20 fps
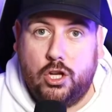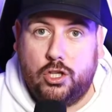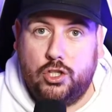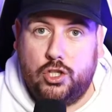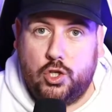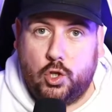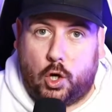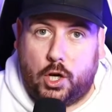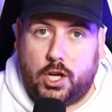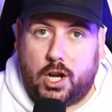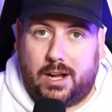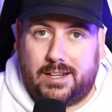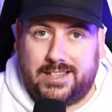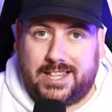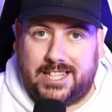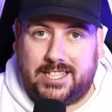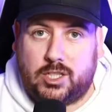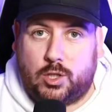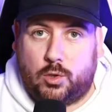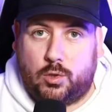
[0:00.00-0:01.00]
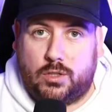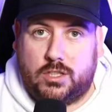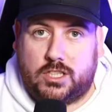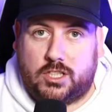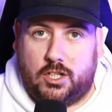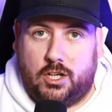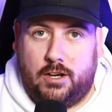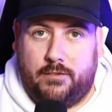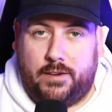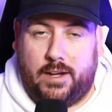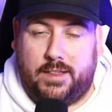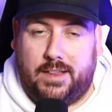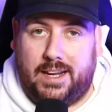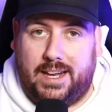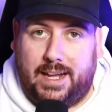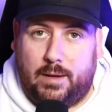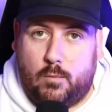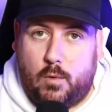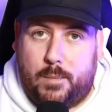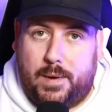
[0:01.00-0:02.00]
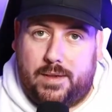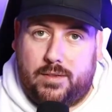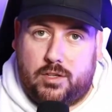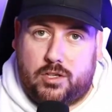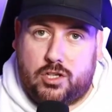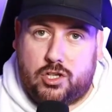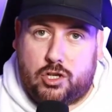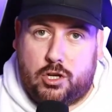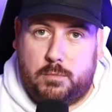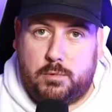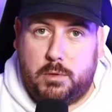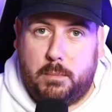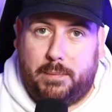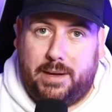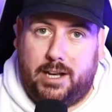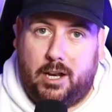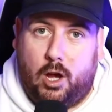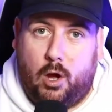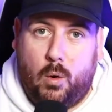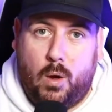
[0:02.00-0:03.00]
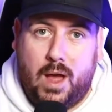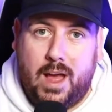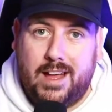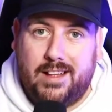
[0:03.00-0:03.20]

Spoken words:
join our Discord server. The link will be in the description below.